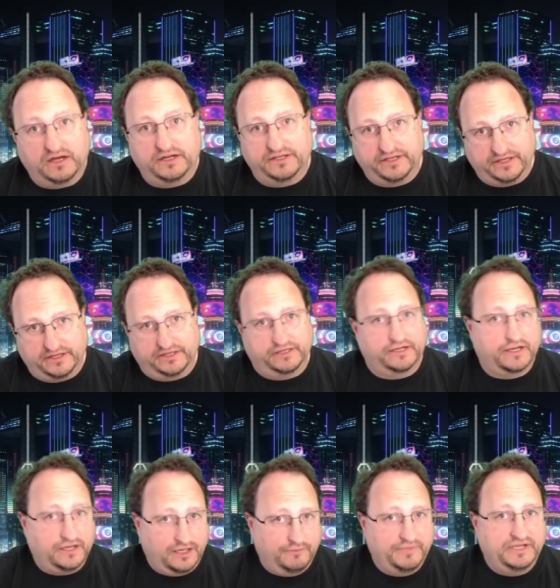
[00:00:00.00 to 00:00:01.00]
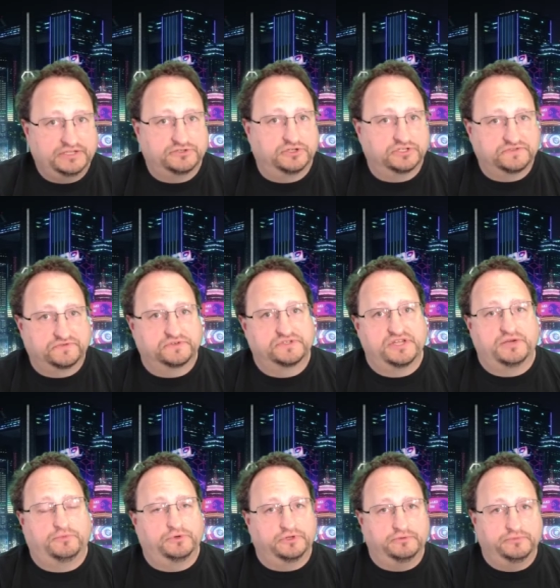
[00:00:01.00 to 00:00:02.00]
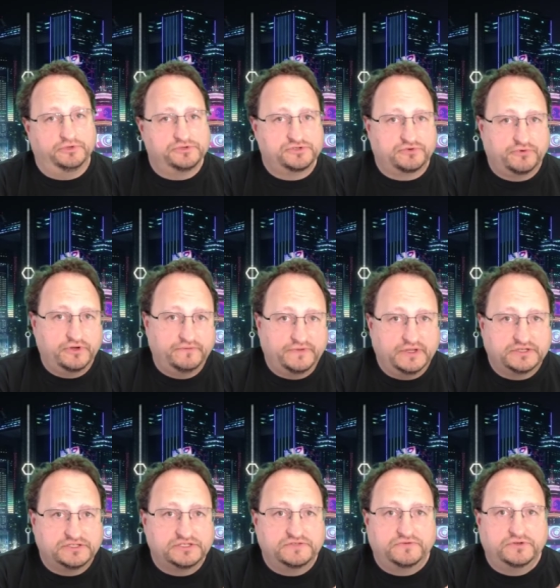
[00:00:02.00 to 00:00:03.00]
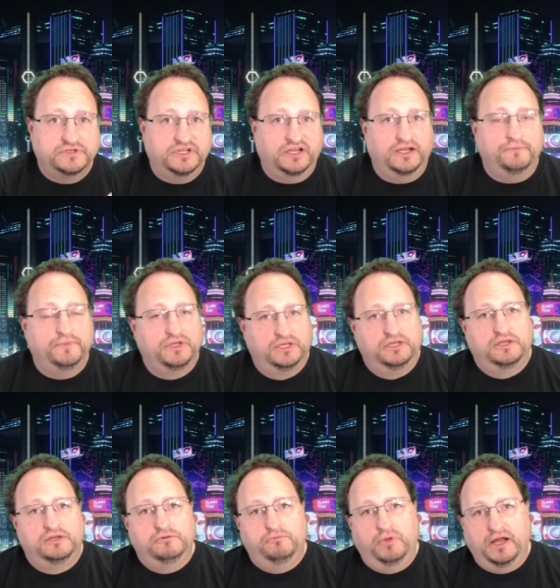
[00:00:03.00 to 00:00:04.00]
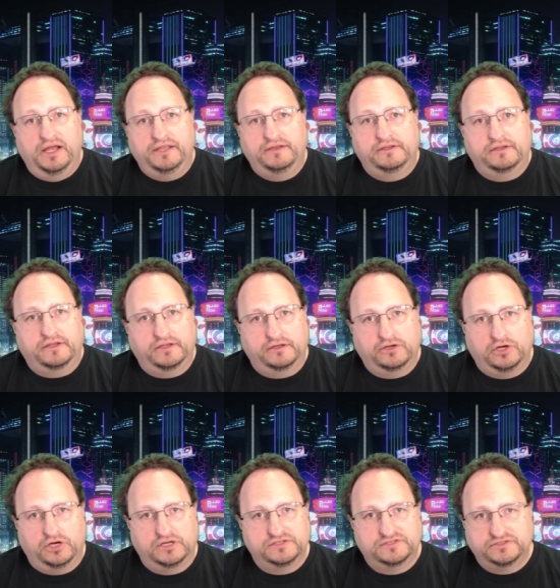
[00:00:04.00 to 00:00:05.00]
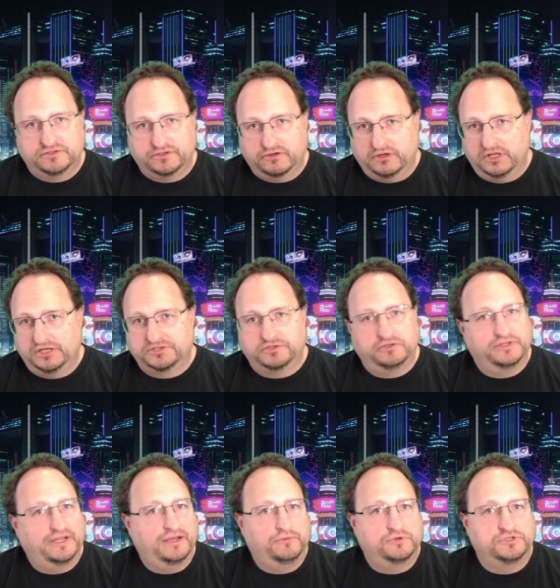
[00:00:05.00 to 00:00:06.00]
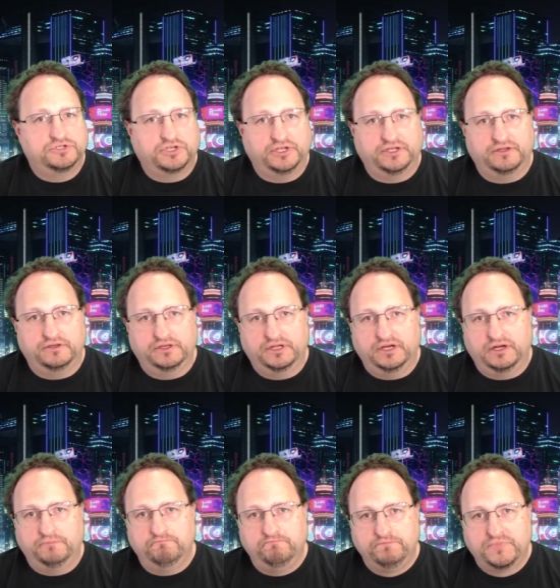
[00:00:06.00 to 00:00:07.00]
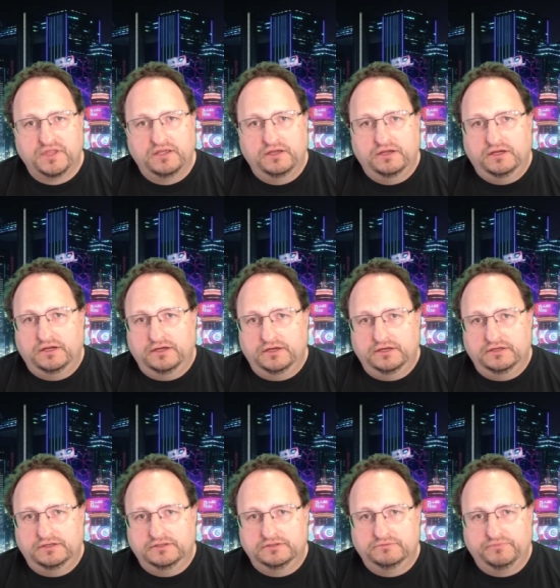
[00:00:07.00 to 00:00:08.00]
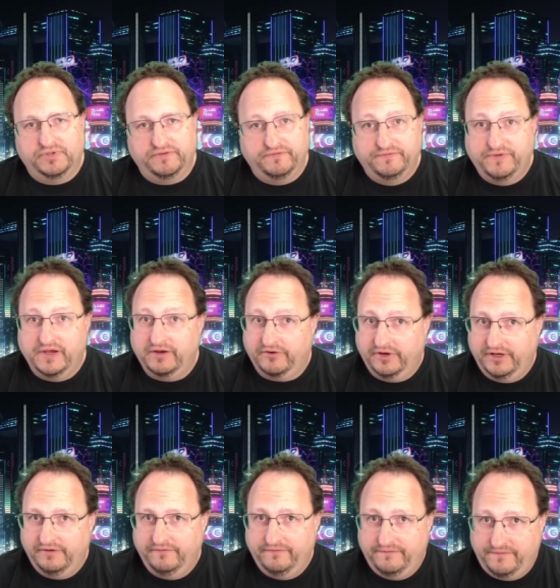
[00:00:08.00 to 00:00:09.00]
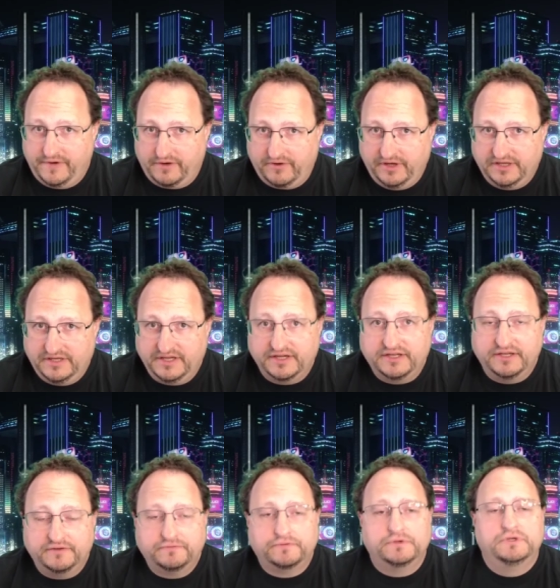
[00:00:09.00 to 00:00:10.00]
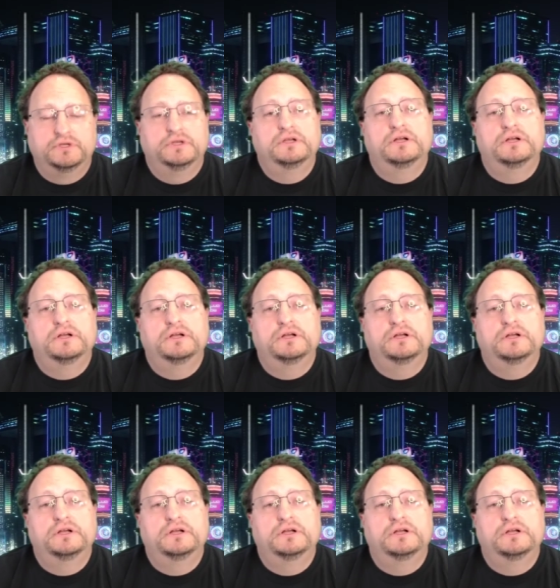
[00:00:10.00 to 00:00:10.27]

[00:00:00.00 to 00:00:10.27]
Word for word: Now, you get into combat drugs, for example, can boost your reflexes for a time, but can cause neurological damage, can um, uh, be very, very addictive.